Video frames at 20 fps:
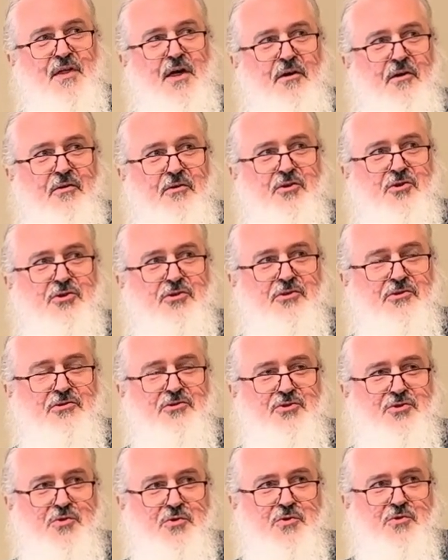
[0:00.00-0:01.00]
that are
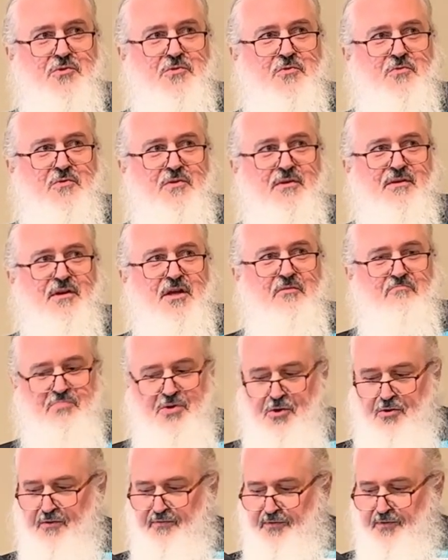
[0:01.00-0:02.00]
good, true,
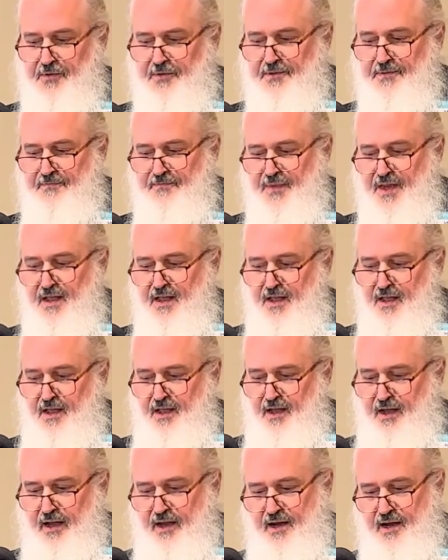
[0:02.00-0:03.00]
and beautiful
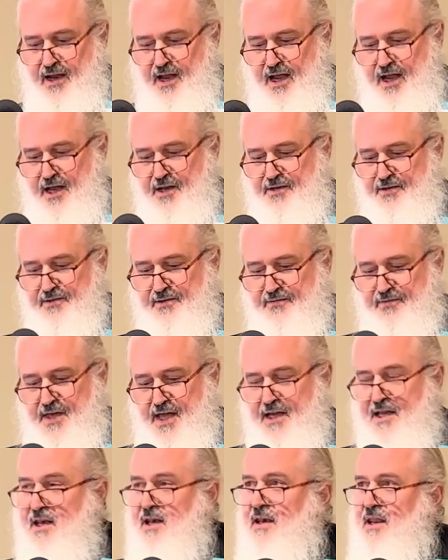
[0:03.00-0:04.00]
and
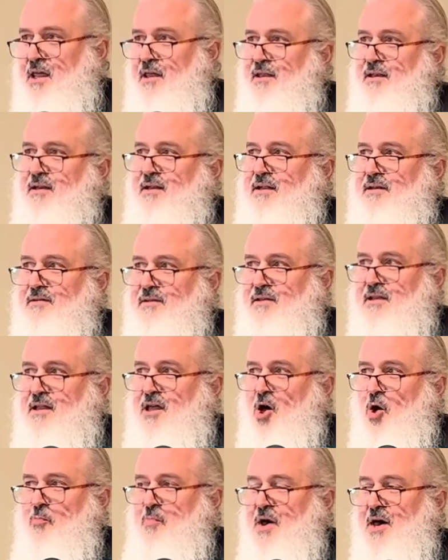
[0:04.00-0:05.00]
they can
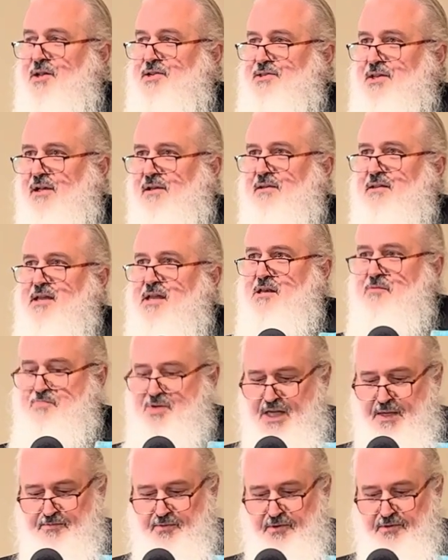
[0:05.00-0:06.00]
help us to
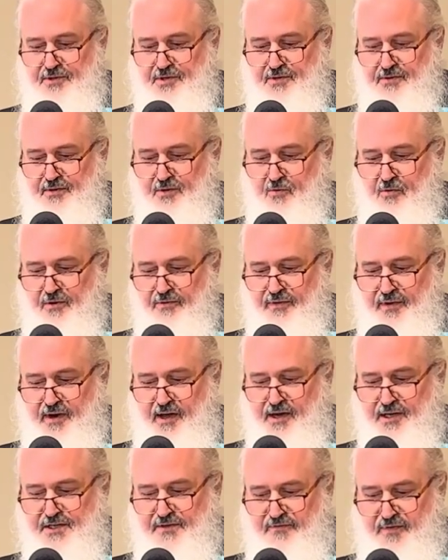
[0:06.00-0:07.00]
lead people to the
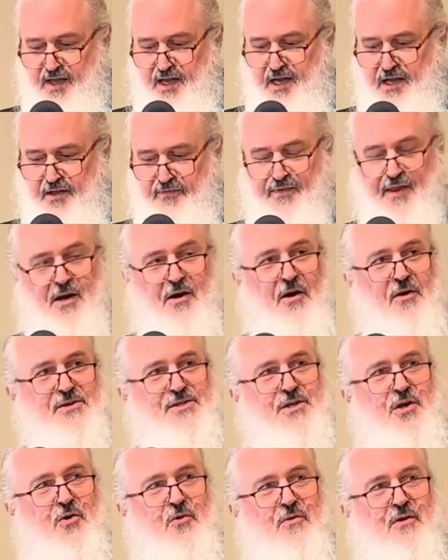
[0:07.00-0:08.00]
Orthodox faith, and it
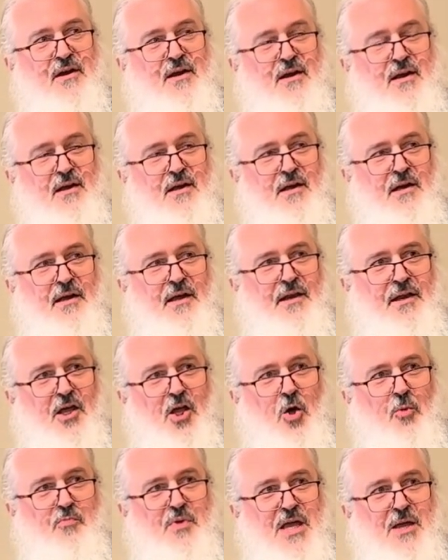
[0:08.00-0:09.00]
also can
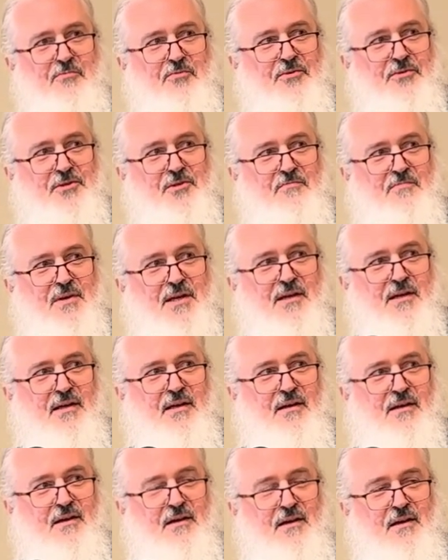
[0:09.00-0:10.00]
help people to
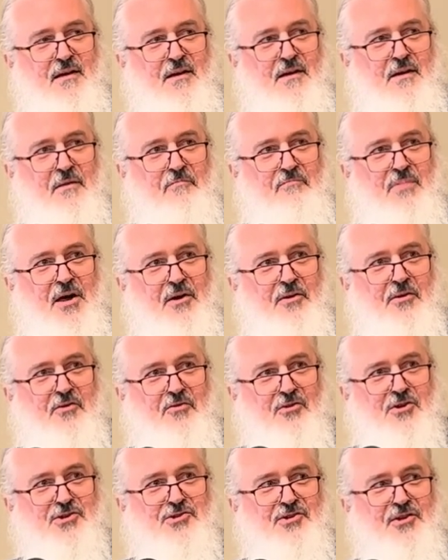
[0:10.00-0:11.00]
be better
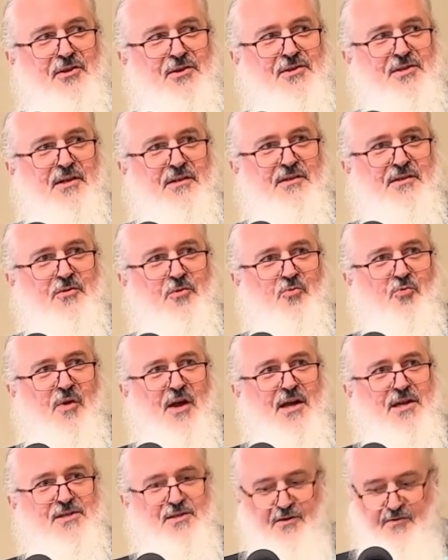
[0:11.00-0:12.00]
Christians and to
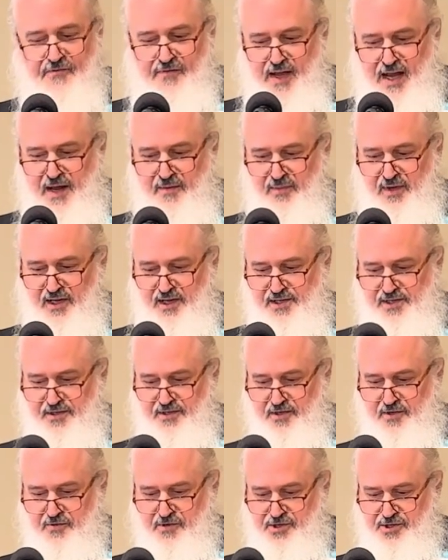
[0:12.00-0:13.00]
raise their families
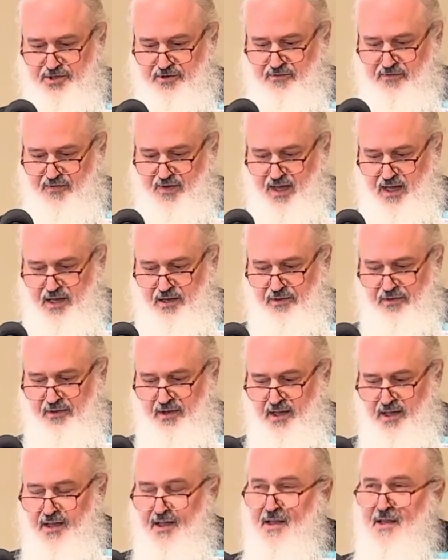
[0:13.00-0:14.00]
in the Christian
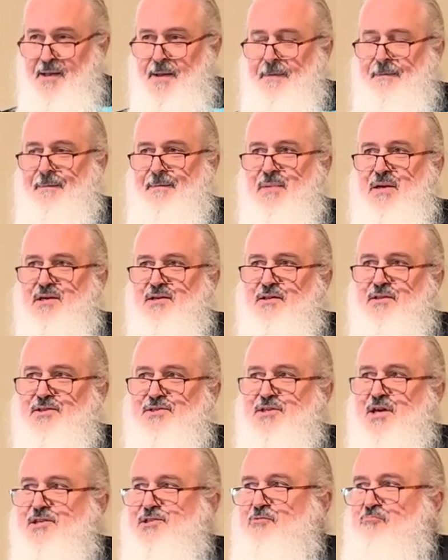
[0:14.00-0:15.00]
faith. And
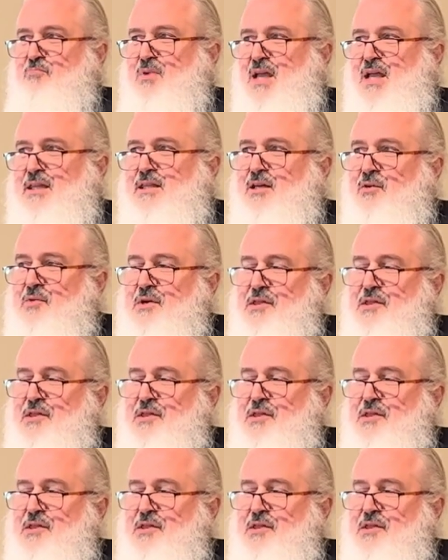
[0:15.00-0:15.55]
this doesn't mean